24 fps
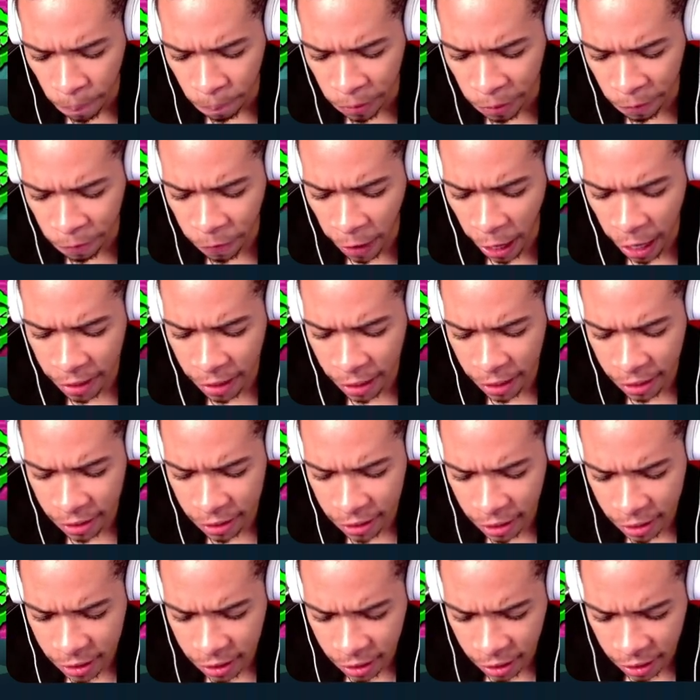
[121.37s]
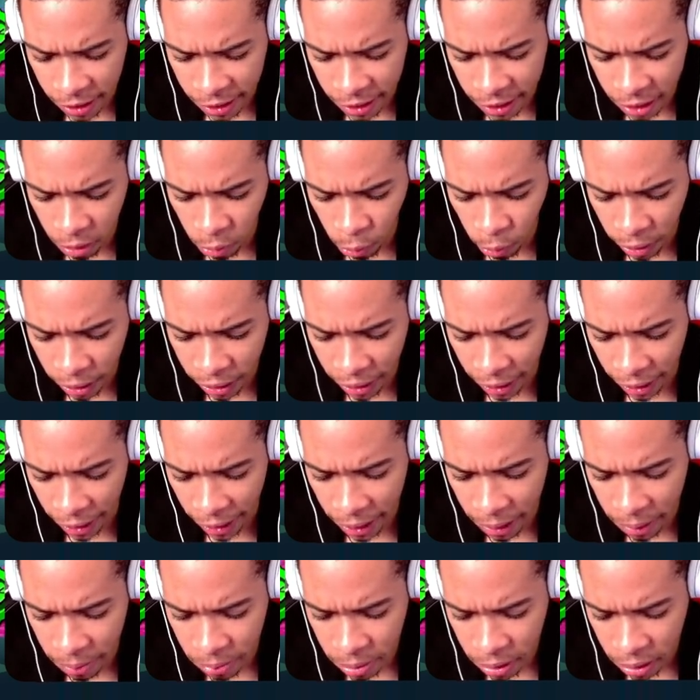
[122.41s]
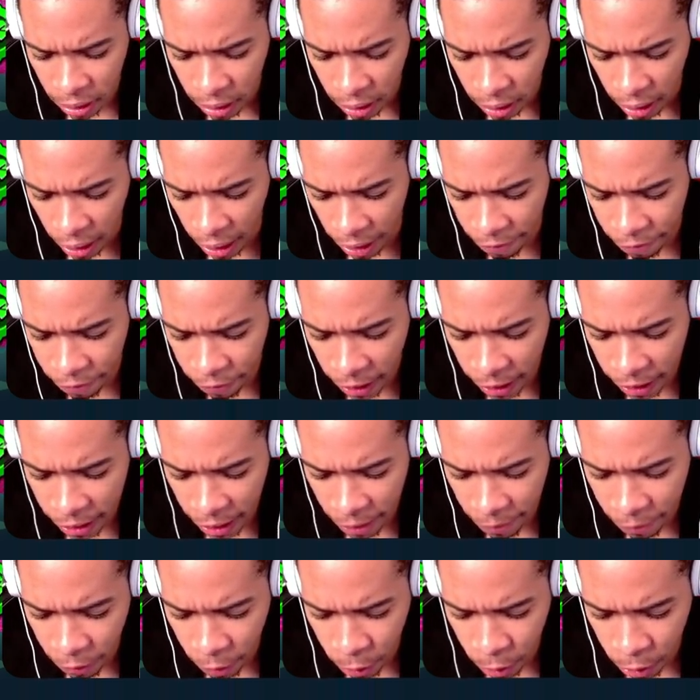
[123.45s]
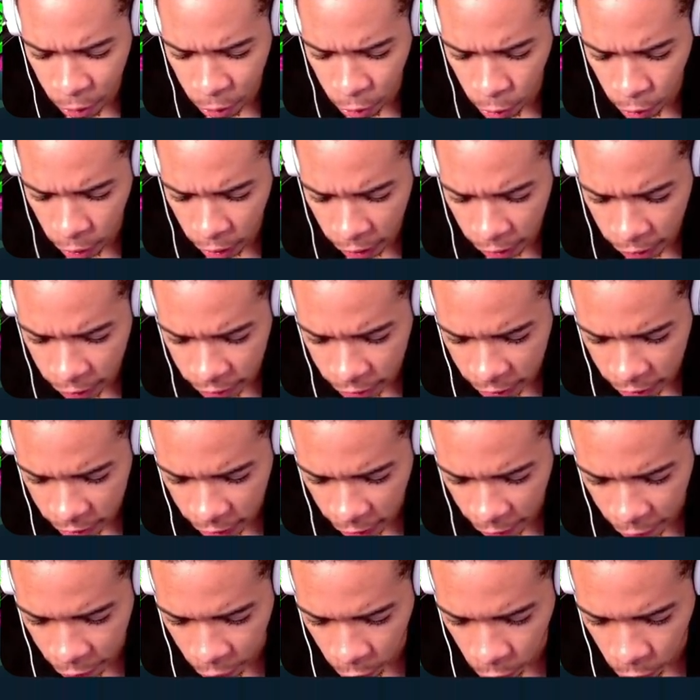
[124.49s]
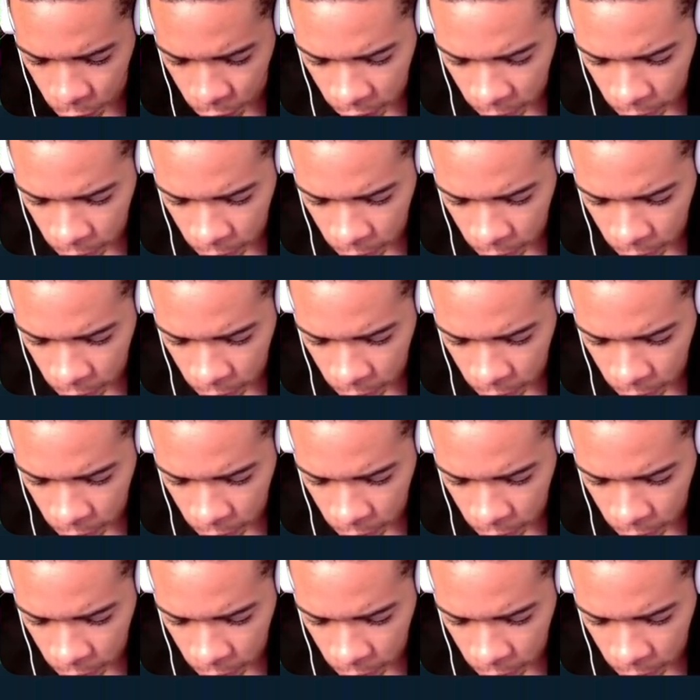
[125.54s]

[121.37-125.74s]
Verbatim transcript: The fact that he doesn't heal when he aims, I find that very annoying because he's like the only